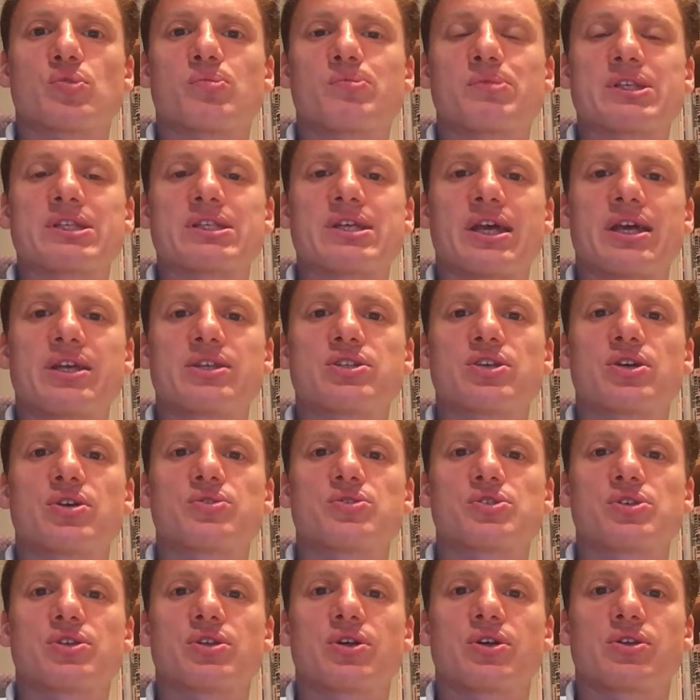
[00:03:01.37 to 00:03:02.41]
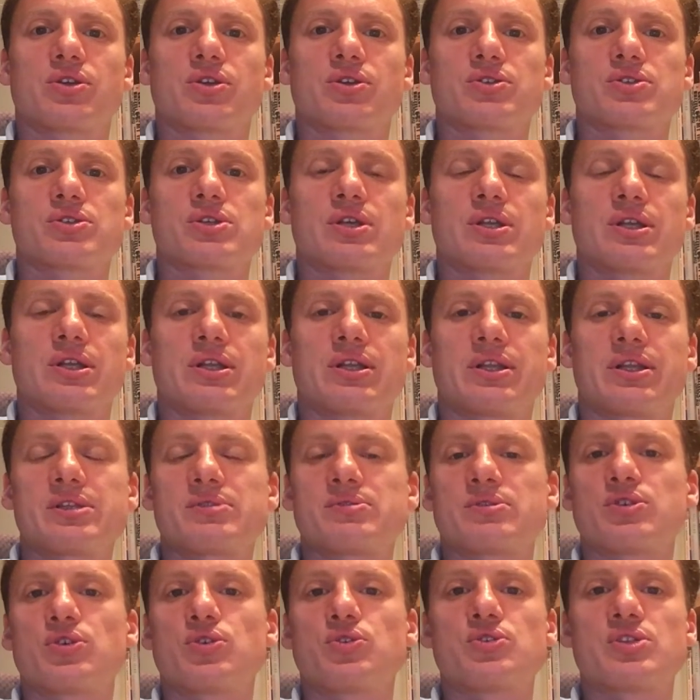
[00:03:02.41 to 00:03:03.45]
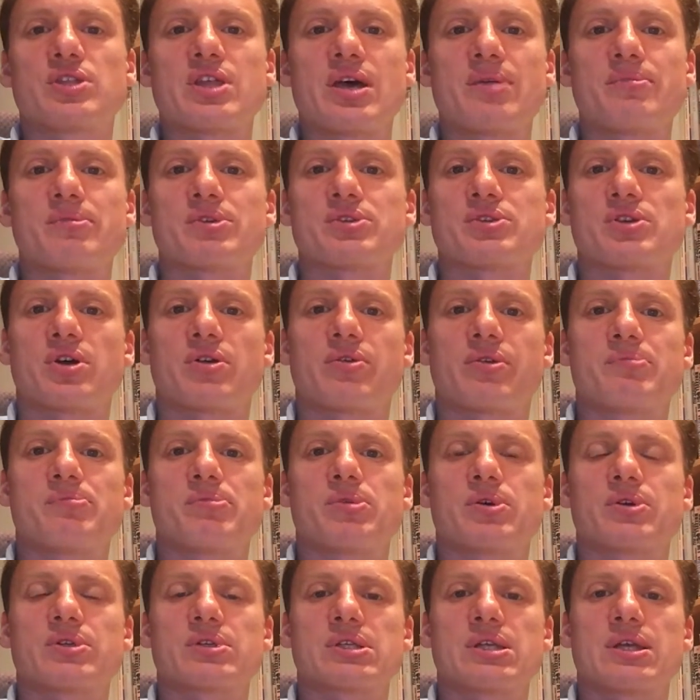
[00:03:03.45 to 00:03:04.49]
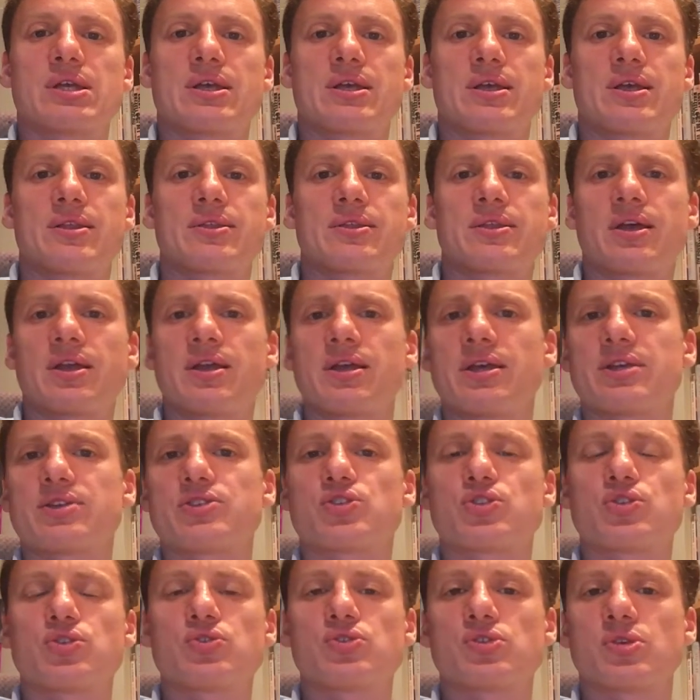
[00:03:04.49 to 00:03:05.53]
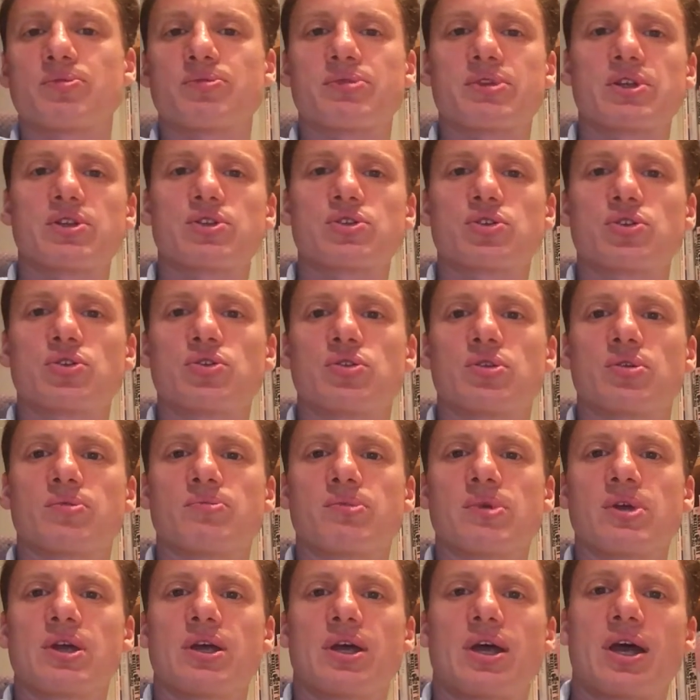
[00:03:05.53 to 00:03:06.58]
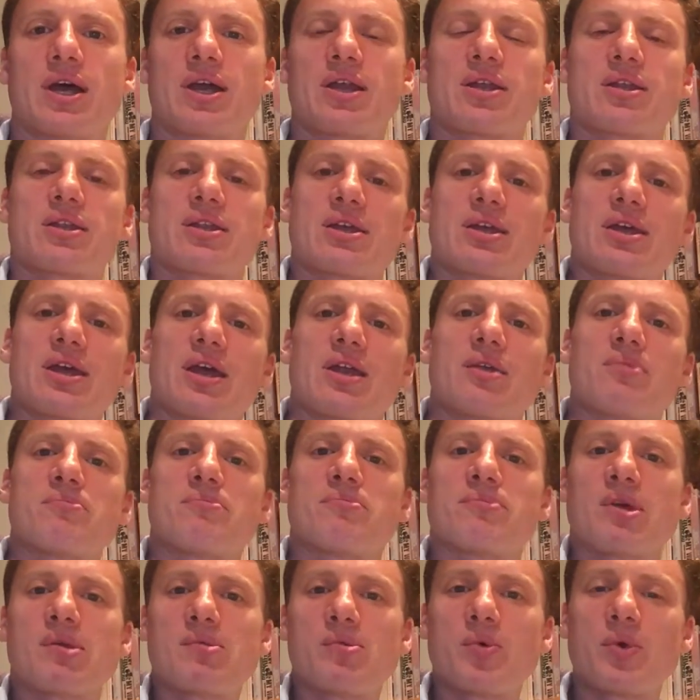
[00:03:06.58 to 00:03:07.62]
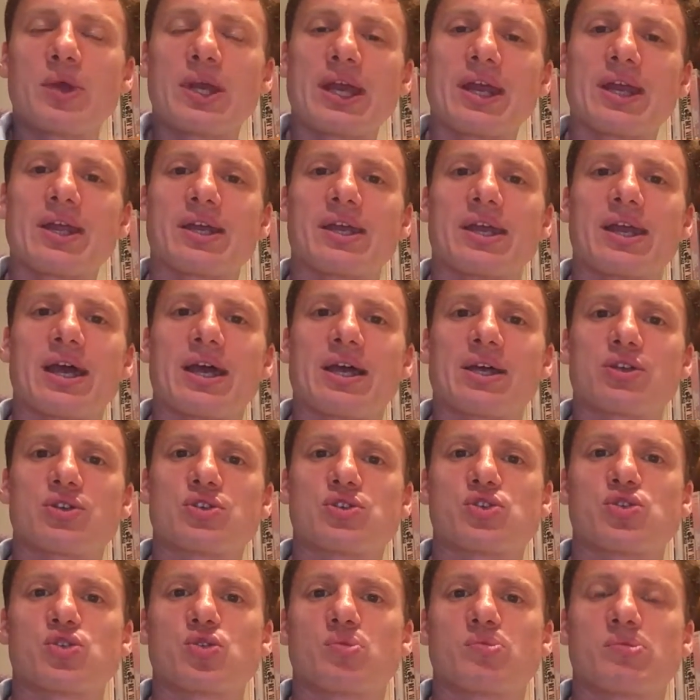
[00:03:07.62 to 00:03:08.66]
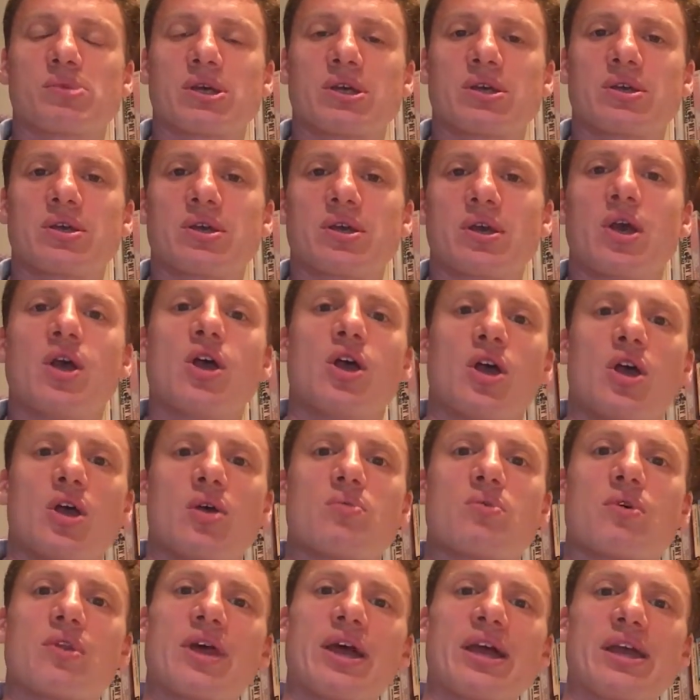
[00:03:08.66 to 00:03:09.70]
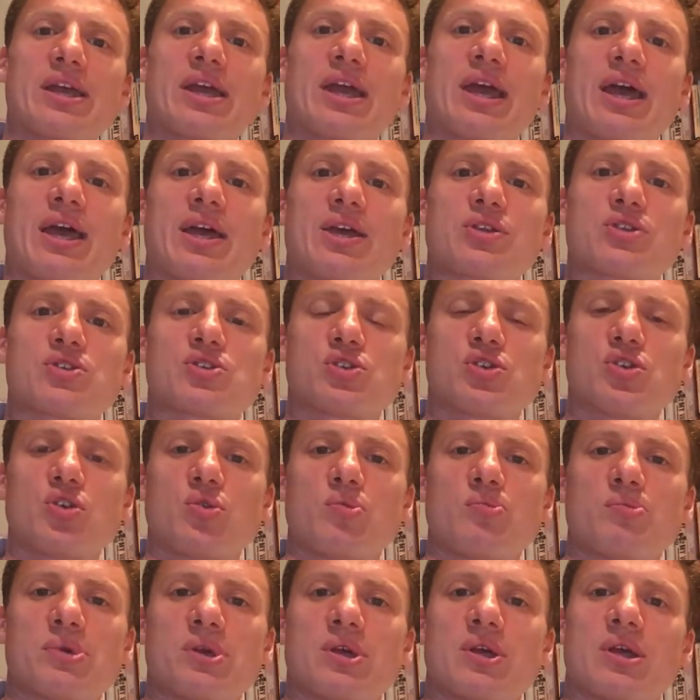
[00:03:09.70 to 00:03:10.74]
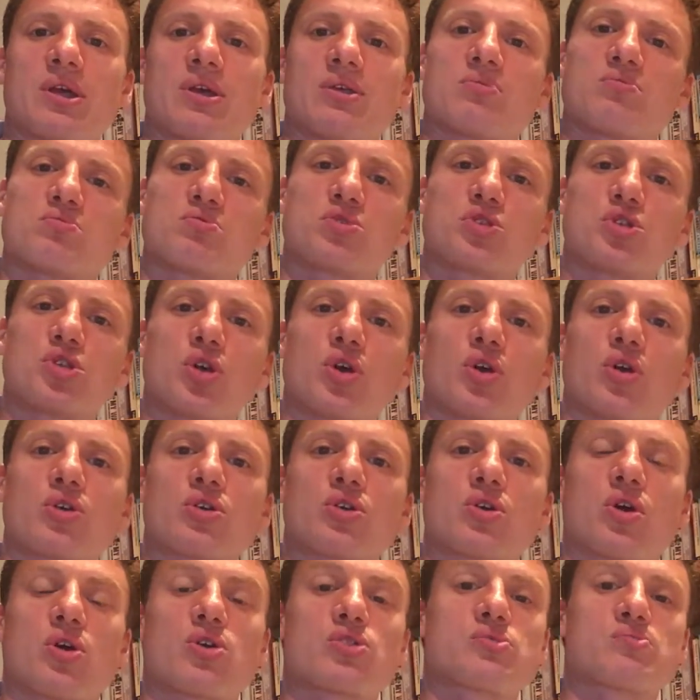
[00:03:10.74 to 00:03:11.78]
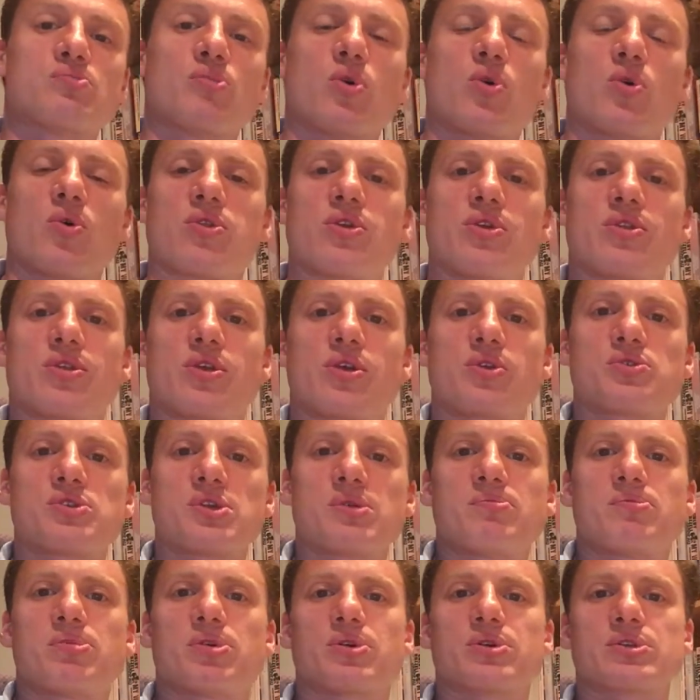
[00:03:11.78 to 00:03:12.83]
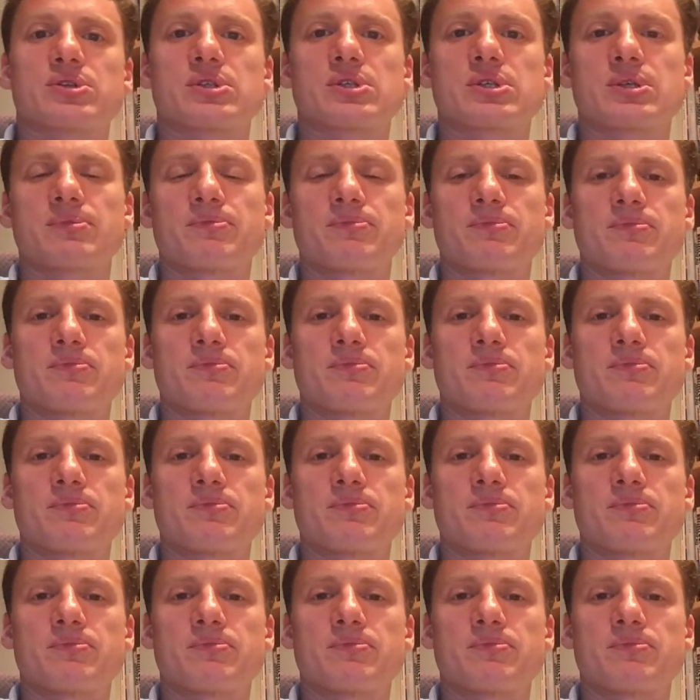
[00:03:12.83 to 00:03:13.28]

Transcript: or potatoes and onions. Let's use them as our inputs. Then let's do something to them, and at the end, maybe we get a canned soup. Well, that canned soup should cost more than those inputs.